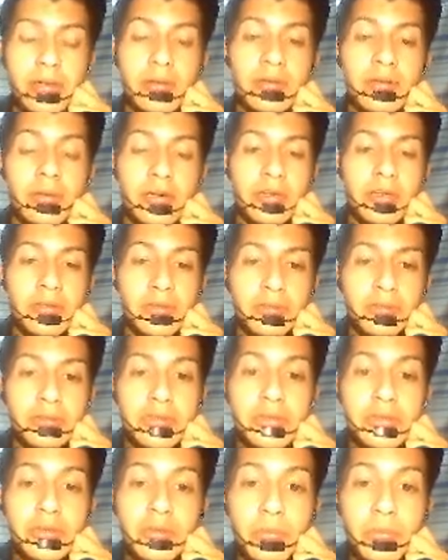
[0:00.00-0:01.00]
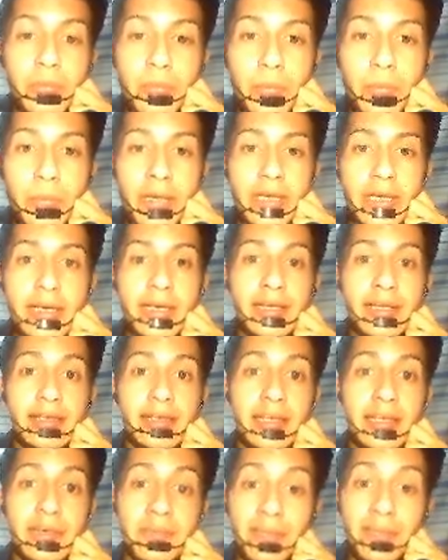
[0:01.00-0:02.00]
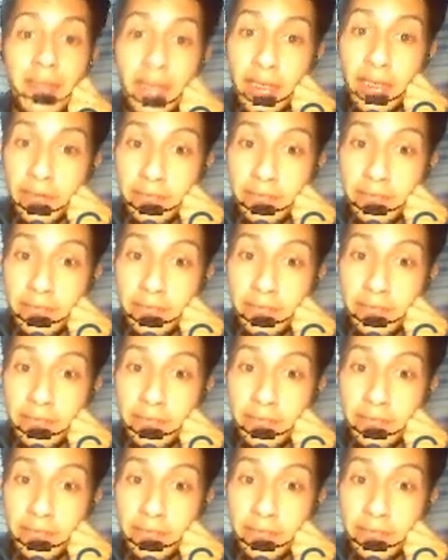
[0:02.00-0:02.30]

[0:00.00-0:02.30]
in order to make a leaflet